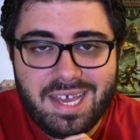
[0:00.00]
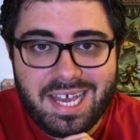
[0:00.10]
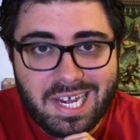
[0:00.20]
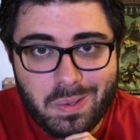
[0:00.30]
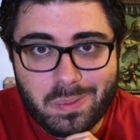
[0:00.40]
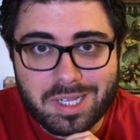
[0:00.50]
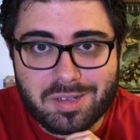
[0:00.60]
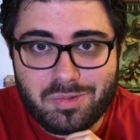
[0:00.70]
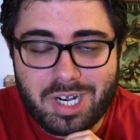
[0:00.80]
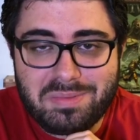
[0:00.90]
Hello and welcome
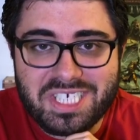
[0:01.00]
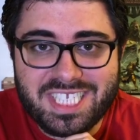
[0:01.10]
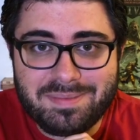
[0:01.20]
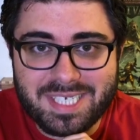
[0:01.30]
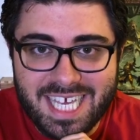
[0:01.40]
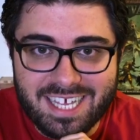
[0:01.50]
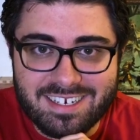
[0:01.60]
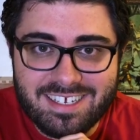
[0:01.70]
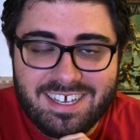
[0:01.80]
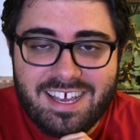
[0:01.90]
to RPG Tips
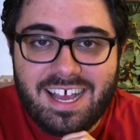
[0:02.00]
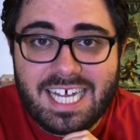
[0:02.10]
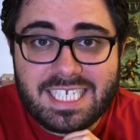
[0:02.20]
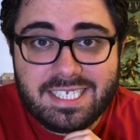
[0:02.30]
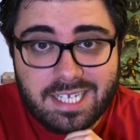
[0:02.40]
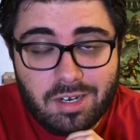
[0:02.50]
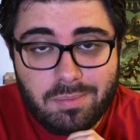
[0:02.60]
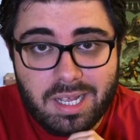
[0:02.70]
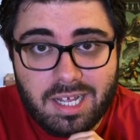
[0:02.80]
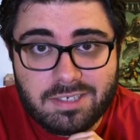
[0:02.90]
again. As I said on
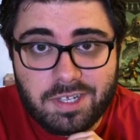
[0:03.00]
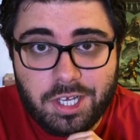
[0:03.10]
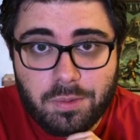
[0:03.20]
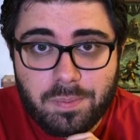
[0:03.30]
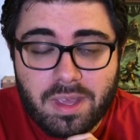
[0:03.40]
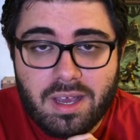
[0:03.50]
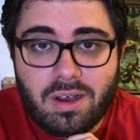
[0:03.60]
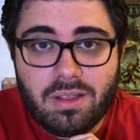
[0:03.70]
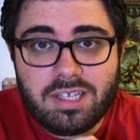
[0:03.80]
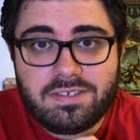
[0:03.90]
my last video,
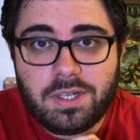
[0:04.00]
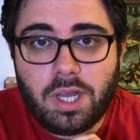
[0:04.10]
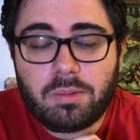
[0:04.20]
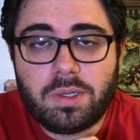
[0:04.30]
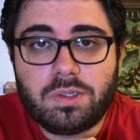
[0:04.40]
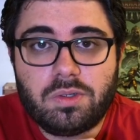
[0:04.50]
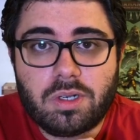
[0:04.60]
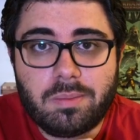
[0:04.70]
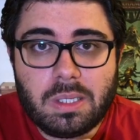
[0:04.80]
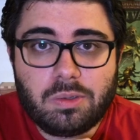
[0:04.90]
on this video I'm going to talk
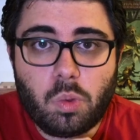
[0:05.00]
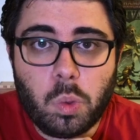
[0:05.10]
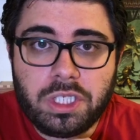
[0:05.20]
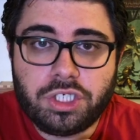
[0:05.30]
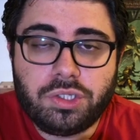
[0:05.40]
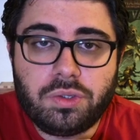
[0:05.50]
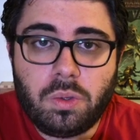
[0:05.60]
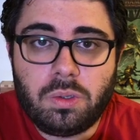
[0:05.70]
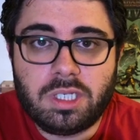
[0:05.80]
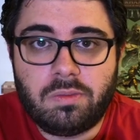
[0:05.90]
about which
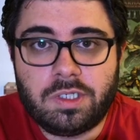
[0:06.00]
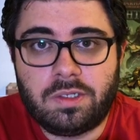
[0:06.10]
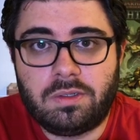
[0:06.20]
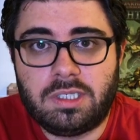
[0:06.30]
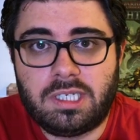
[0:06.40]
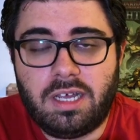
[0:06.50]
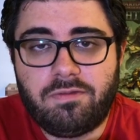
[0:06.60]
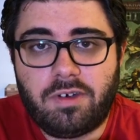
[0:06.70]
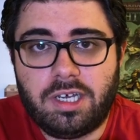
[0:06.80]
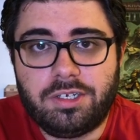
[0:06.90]
tools and resources I
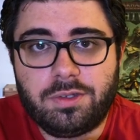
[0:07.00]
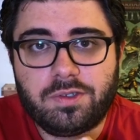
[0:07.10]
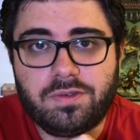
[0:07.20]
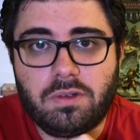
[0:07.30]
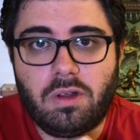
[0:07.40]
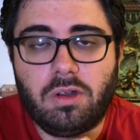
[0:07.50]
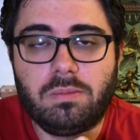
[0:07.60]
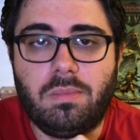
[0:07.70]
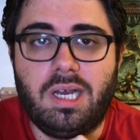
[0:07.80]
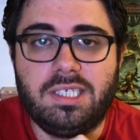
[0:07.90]
find useful
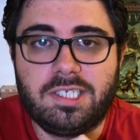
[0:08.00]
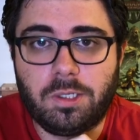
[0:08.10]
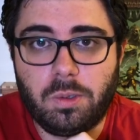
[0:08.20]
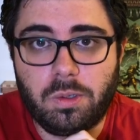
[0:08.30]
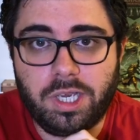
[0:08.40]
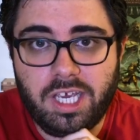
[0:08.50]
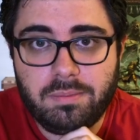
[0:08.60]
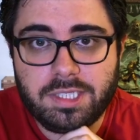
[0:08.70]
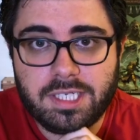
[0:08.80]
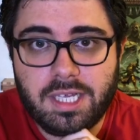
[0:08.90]
on my solo
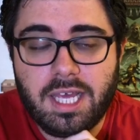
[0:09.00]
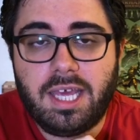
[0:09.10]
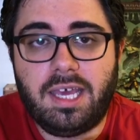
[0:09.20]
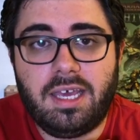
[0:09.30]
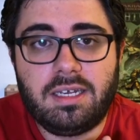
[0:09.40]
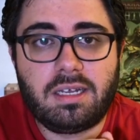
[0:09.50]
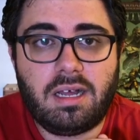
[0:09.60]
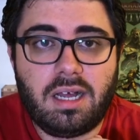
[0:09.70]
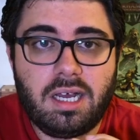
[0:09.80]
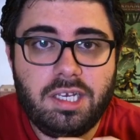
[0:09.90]
games. And
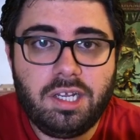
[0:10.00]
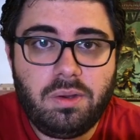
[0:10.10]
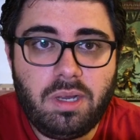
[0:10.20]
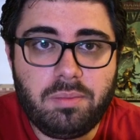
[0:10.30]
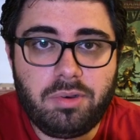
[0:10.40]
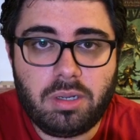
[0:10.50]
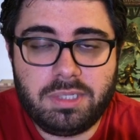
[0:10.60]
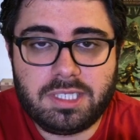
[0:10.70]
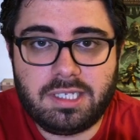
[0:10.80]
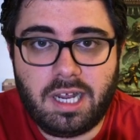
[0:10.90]
I know I
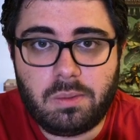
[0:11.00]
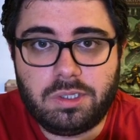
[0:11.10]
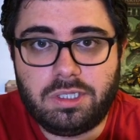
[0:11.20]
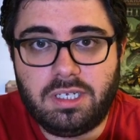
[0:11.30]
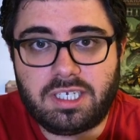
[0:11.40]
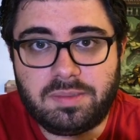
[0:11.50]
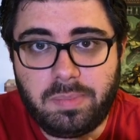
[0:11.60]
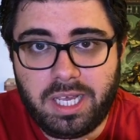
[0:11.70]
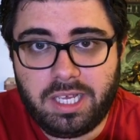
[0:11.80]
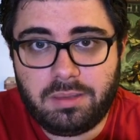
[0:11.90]
promised that I would
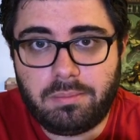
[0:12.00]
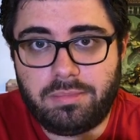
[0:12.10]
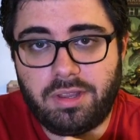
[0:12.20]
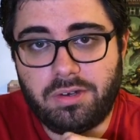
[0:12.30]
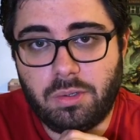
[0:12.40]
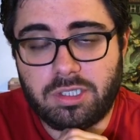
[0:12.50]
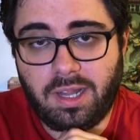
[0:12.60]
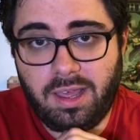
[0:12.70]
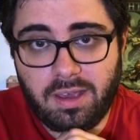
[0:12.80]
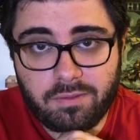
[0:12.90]
explain the tools that
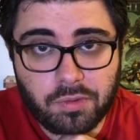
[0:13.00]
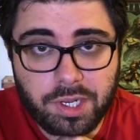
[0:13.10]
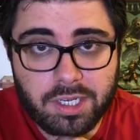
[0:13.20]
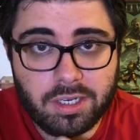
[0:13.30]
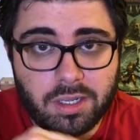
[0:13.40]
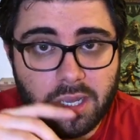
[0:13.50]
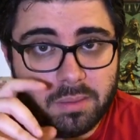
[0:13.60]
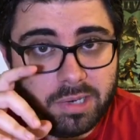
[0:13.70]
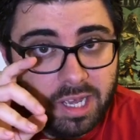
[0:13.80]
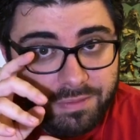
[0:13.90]
I have created,
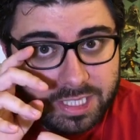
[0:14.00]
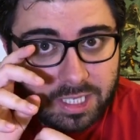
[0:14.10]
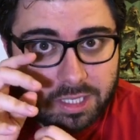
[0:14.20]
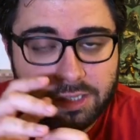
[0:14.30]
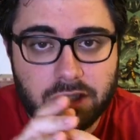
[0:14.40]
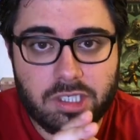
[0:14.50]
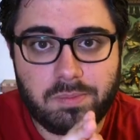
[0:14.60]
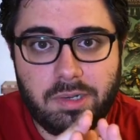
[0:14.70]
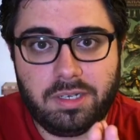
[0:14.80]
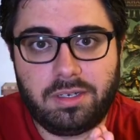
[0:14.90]
but I've decided to
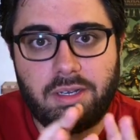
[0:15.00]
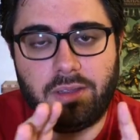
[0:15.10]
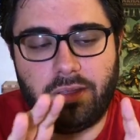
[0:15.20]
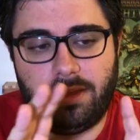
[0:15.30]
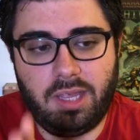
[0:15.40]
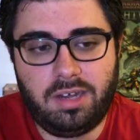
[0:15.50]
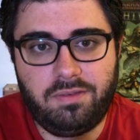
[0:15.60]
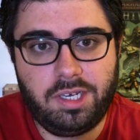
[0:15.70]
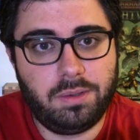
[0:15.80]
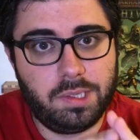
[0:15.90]
split that
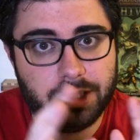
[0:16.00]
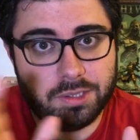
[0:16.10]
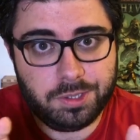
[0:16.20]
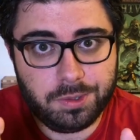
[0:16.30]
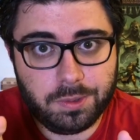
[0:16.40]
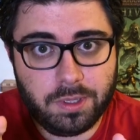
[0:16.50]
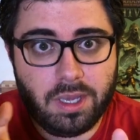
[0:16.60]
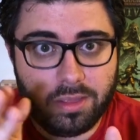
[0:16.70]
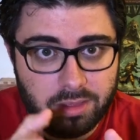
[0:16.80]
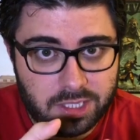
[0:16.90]
video into two,
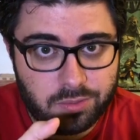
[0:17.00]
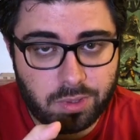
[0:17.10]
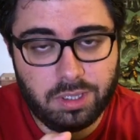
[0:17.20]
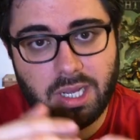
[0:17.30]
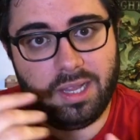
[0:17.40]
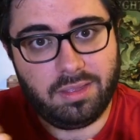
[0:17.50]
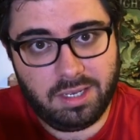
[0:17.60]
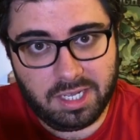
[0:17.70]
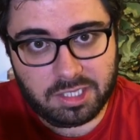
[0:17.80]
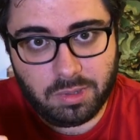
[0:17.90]
this one and the
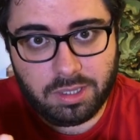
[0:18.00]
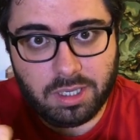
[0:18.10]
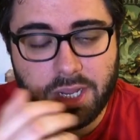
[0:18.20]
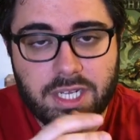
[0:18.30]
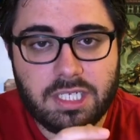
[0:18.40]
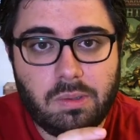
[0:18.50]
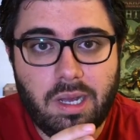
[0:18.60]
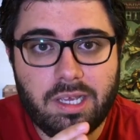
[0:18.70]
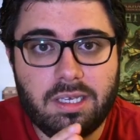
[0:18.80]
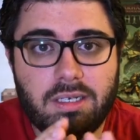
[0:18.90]
next one, so
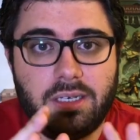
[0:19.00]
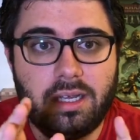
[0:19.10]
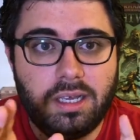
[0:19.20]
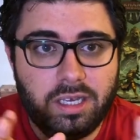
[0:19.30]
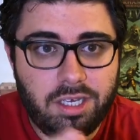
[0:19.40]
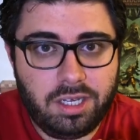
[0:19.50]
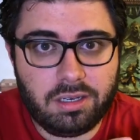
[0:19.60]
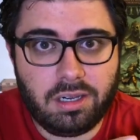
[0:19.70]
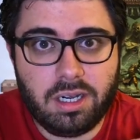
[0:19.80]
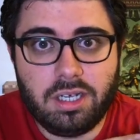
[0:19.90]
I can
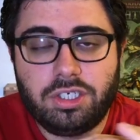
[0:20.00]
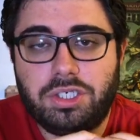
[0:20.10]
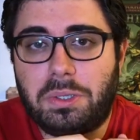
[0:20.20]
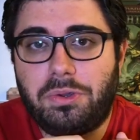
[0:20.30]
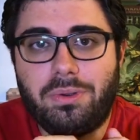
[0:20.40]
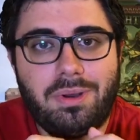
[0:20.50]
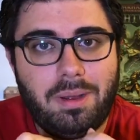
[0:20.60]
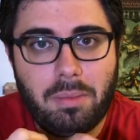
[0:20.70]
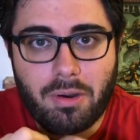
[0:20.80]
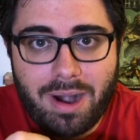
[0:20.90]
here show you a
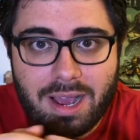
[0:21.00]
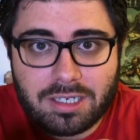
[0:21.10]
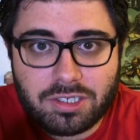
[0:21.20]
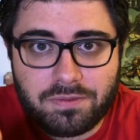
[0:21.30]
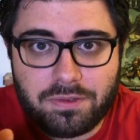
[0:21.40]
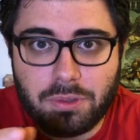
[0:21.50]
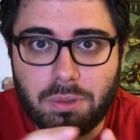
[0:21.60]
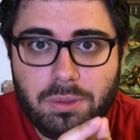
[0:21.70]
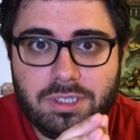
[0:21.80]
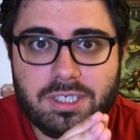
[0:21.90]
barrage of
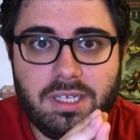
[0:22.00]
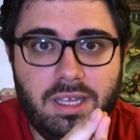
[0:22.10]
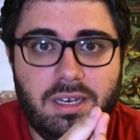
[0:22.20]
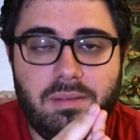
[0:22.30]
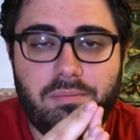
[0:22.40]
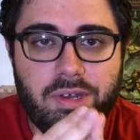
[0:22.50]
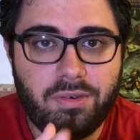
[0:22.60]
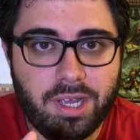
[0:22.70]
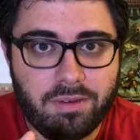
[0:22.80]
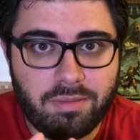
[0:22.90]
tools and a
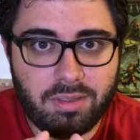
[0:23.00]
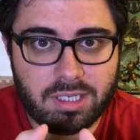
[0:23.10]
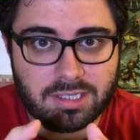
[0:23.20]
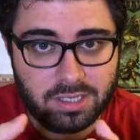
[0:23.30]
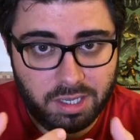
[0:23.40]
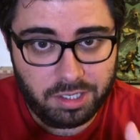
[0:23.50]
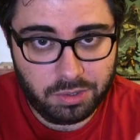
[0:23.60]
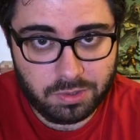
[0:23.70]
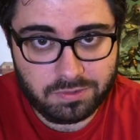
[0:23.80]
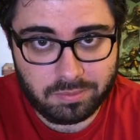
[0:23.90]
myriad of things that I
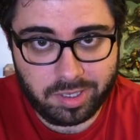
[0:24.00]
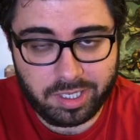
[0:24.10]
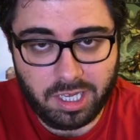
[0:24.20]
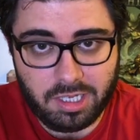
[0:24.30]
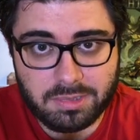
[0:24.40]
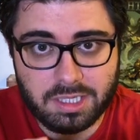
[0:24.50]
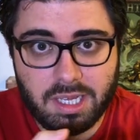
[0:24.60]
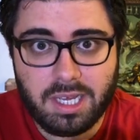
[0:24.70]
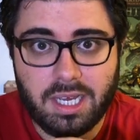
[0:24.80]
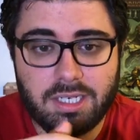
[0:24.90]
use for my games
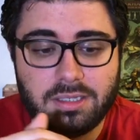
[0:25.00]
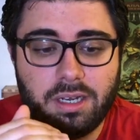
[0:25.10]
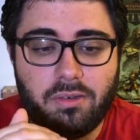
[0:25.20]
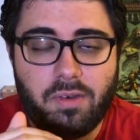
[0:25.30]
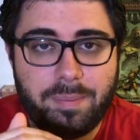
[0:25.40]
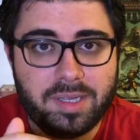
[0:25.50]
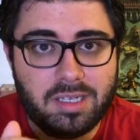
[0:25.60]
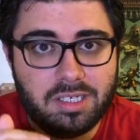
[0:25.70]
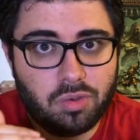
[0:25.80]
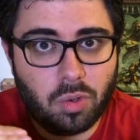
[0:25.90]
and
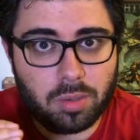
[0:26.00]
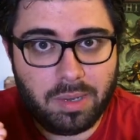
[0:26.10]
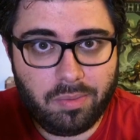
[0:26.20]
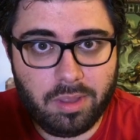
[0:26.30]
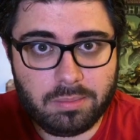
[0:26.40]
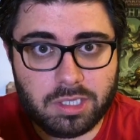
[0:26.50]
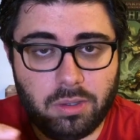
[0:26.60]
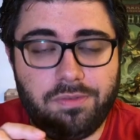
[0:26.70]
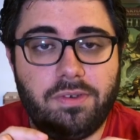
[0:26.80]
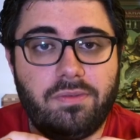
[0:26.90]
rapidly talk about them. So
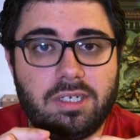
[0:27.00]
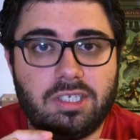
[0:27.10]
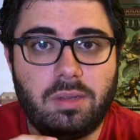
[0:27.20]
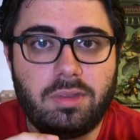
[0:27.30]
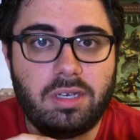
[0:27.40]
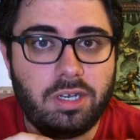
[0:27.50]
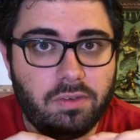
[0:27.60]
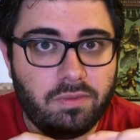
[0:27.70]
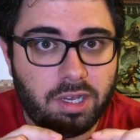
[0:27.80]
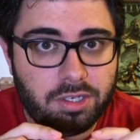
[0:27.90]
if you find something that you
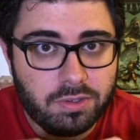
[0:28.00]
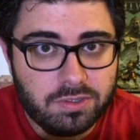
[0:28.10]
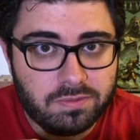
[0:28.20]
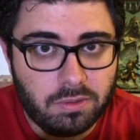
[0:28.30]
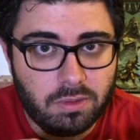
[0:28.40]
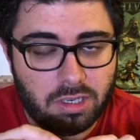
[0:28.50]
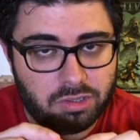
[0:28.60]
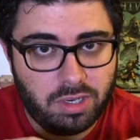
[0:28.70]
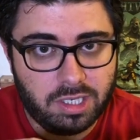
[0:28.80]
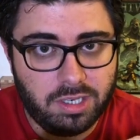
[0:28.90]
find useful or
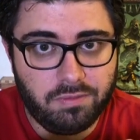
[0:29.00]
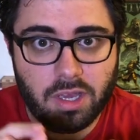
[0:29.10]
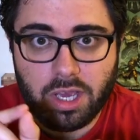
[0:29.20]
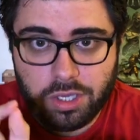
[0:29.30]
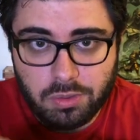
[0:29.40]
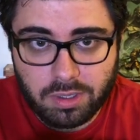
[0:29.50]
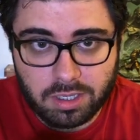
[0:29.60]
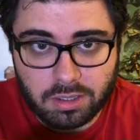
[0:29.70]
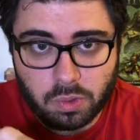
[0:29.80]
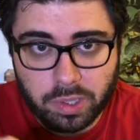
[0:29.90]
attractive, you
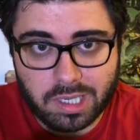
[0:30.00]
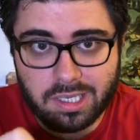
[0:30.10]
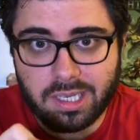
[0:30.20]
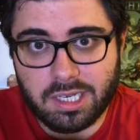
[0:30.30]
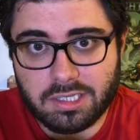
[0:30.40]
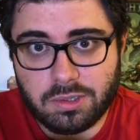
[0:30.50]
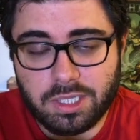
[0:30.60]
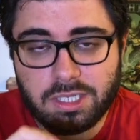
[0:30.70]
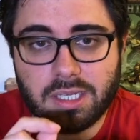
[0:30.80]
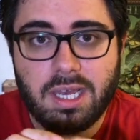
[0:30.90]
can quickly get into
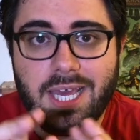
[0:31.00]
it.